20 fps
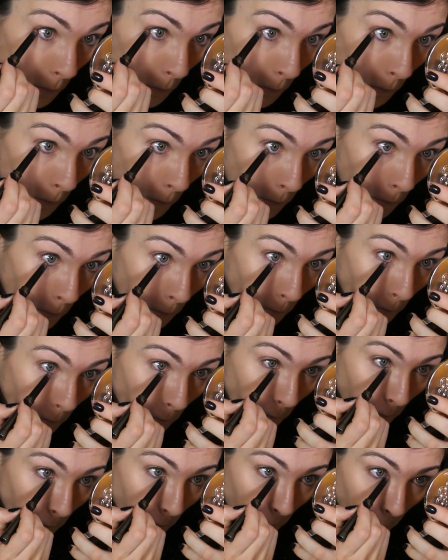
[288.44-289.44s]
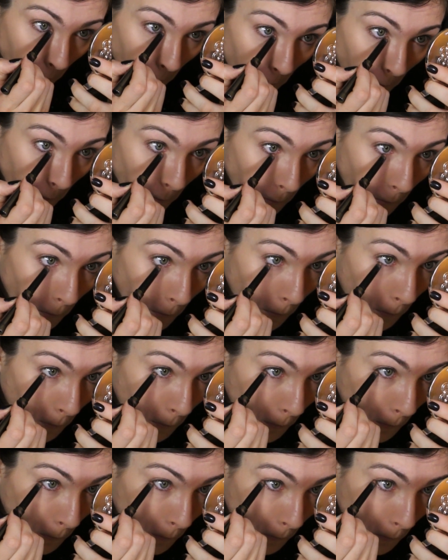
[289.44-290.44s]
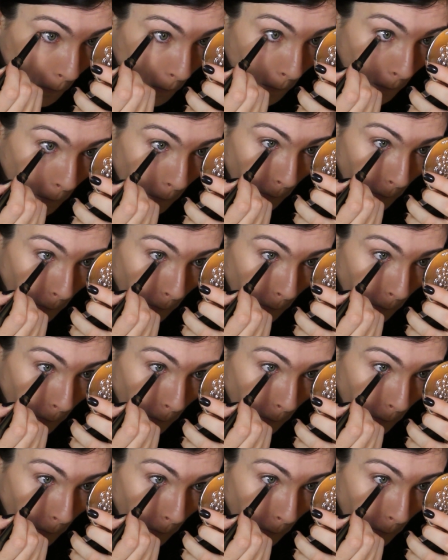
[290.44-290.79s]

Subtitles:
Nobody speaks.